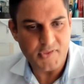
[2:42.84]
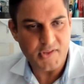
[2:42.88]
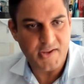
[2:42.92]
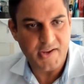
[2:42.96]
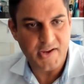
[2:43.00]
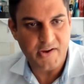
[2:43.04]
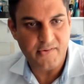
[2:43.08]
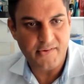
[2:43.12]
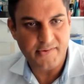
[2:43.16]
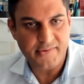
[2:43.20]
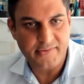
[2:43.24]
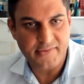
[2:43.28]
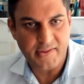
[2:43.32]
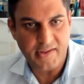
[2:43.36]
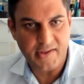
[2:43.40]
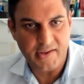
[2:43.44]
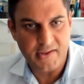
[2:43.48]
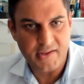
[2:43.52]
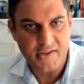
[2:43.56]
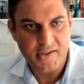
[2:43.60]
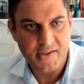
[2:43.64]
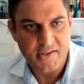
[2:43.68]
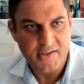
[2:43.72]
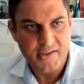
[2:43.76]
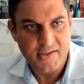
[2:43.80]
Here is
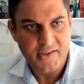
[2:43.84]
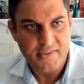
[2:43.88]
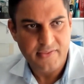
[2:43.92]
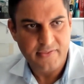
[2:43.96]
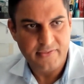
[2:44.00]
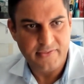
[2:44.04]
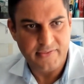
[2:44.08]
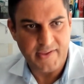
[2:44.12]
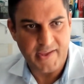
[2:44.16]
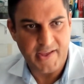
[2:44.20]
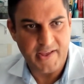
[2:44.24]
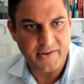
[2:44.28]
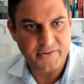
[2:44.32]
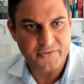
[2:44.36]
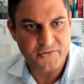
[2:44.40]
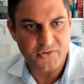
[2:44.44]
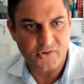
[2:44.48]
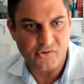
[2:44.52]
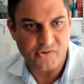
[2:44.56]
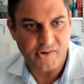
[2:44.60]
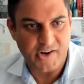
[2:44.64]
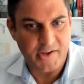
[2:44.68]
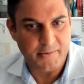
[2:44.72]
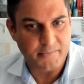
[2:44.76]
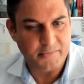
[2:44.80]
the
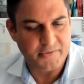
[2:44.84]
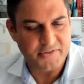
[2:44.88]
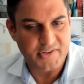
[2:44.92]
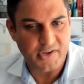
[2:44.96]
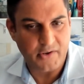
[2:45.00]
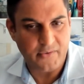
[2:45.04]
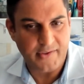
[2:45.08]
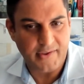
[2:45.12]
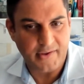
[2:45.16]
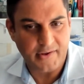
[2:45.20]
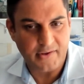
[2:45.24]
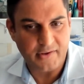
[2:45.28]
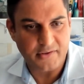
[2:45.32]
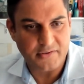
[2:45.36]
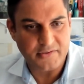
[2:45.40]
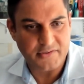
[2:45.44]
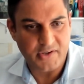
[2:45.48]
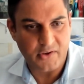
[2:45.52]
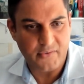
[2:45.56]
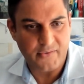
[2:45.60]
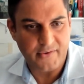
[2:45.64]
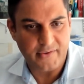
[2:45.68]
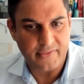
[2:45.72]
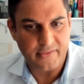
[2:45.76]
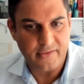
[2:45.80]
angiogram
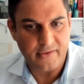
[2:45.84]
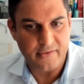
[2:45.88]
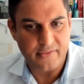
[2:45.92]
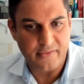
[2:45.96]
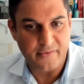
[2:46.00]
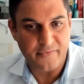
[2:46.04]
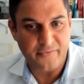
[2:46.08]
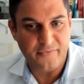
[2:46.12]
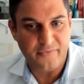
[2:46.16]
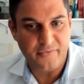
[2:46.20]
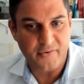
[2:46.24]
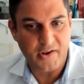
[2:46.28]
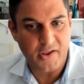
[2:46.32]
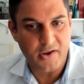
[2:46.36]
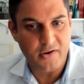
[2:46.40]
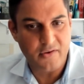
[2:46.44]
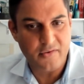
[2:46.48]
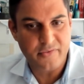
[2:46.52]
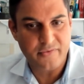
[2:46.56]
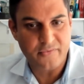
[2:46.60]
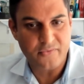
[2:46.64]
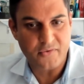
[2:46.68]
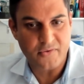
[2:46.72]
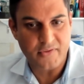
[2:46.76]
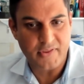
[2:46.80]
showing that the flow
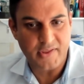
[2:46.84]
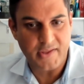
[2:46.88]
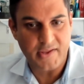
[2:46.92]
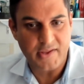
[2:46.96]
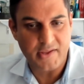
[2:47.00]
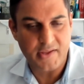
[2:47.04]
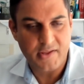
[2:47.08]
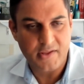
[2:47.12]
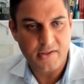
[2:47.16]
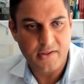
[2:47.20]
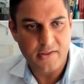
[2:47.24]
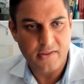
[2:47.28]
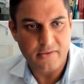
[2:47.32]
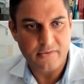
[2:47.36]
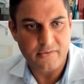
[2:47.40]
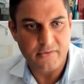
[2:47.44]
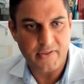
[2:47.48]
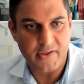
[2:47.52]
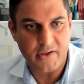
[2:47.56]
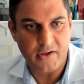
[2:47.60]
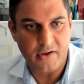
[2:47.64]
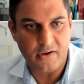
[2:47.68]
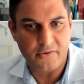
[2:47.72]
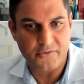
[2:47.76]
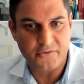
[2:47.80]
through the
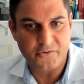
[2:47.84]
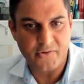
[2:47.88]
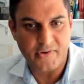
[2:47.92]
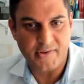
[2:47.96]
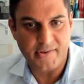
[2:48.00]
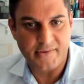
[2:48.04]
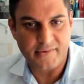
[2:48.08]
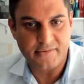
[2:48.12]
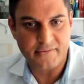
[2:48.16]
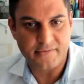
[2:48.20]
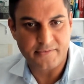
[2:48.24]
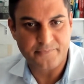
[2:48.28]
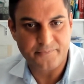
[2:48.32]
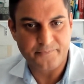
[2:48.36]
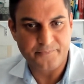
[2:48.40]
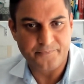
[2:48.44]
arteries.